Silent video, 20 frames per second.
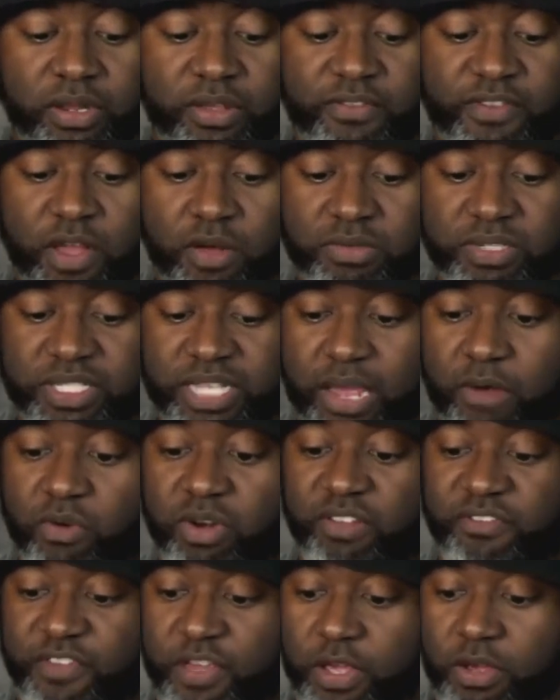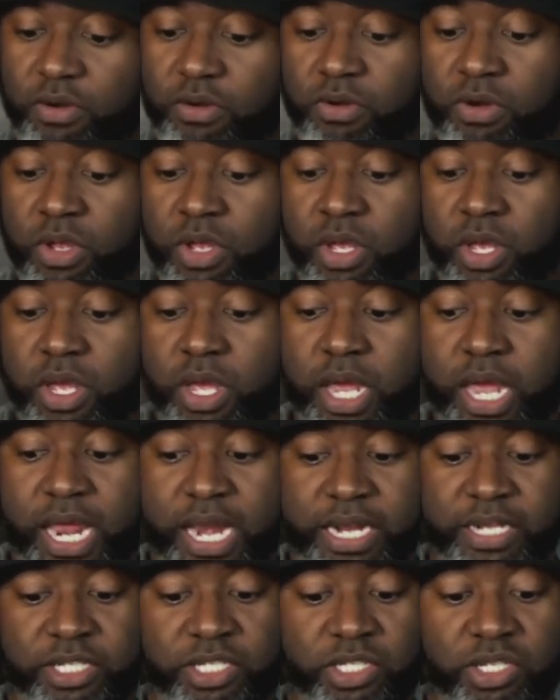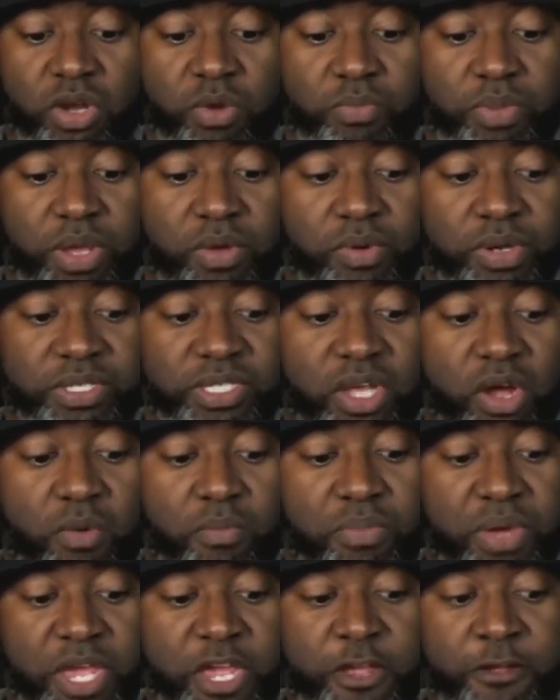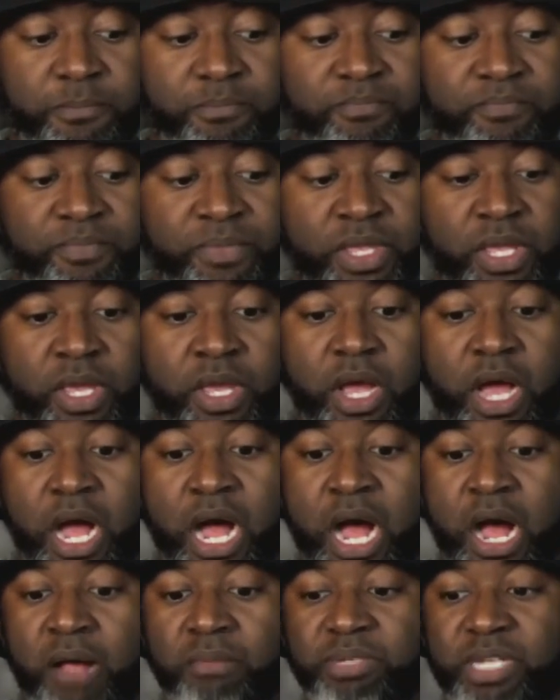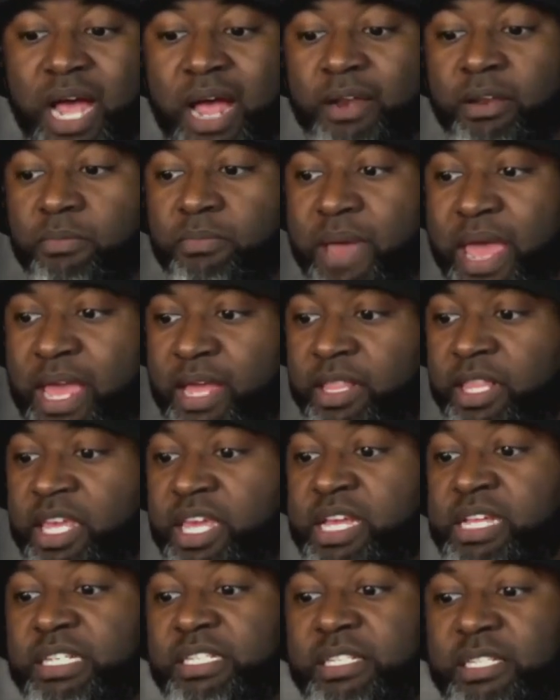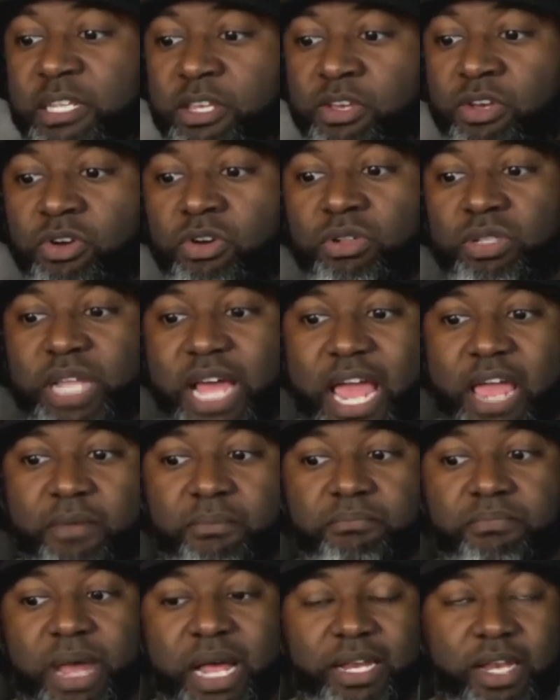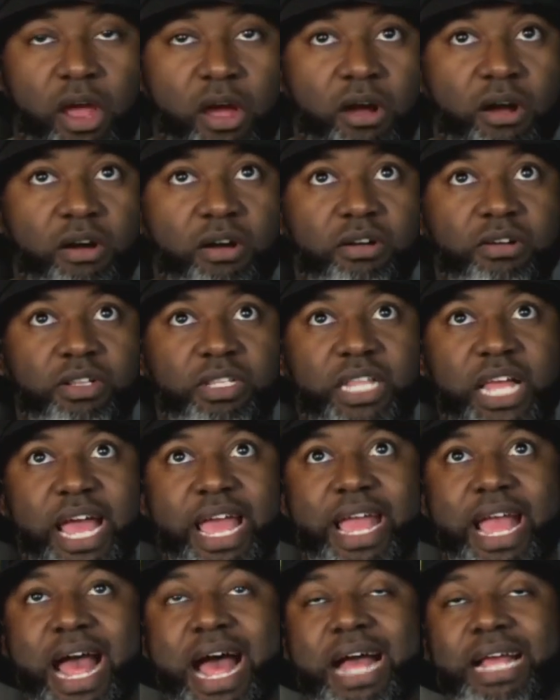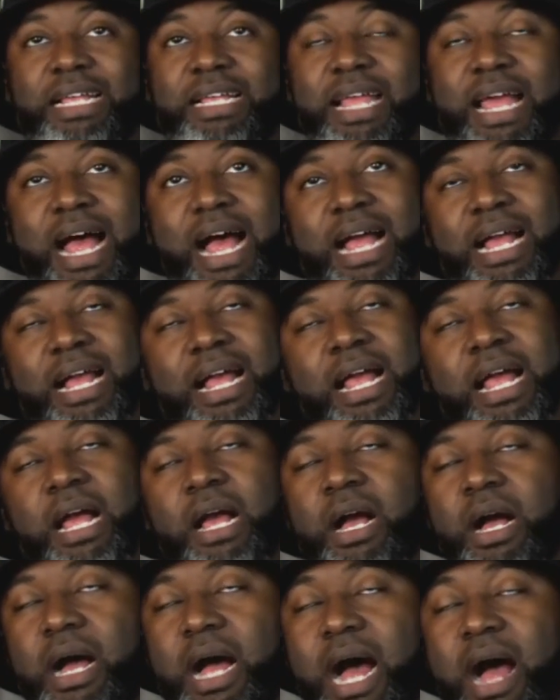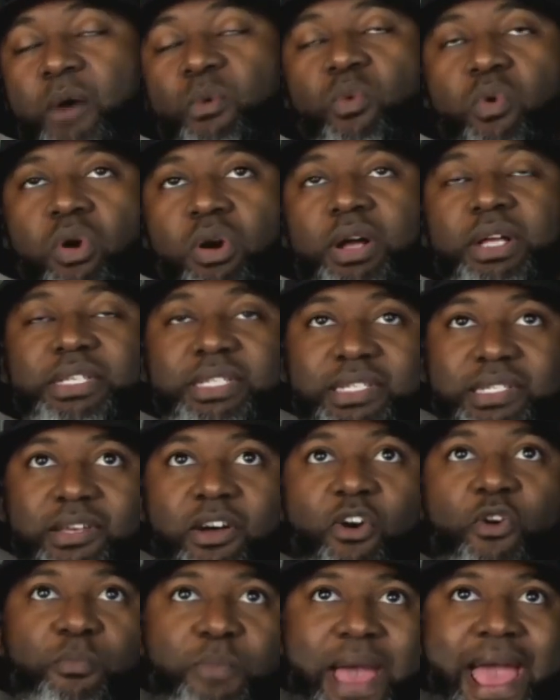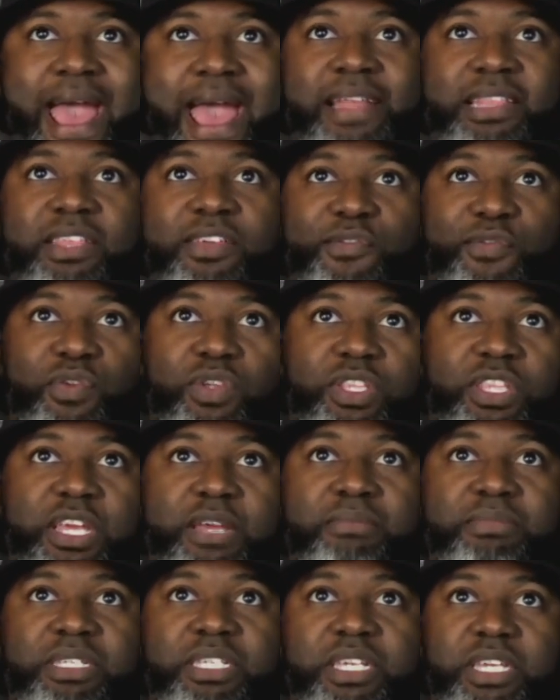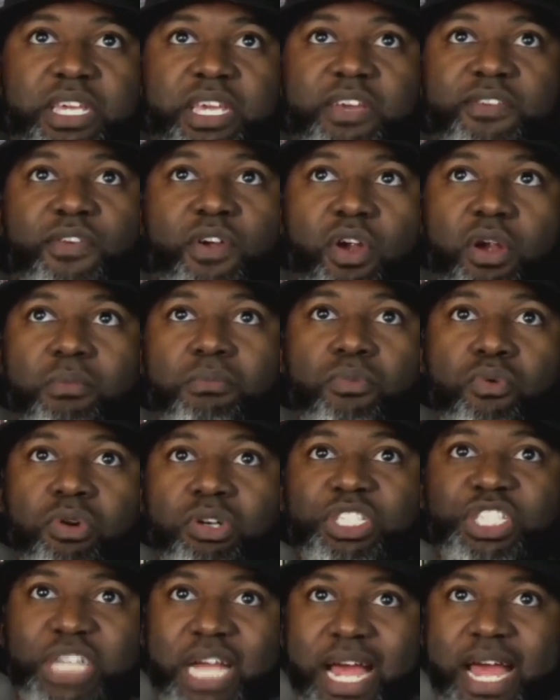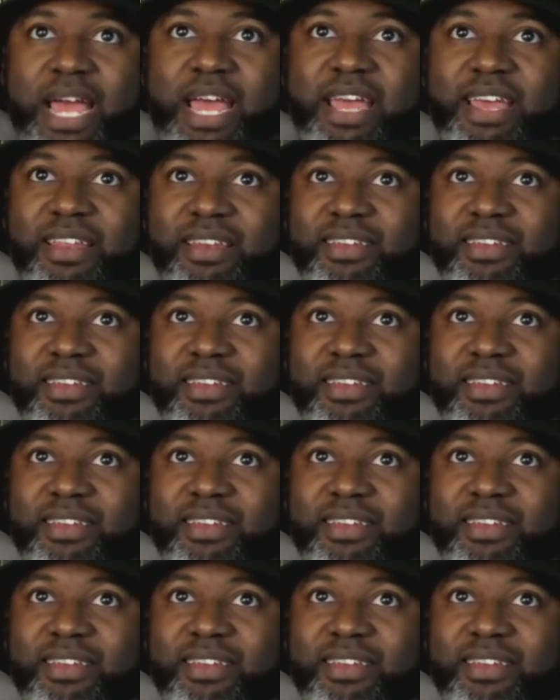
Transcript: He gonna say what he feel, and this is gonna be what it's gonna be. Um, Dr. Bailey is still like my dog. Like I I I want so badly for them to give her more shine.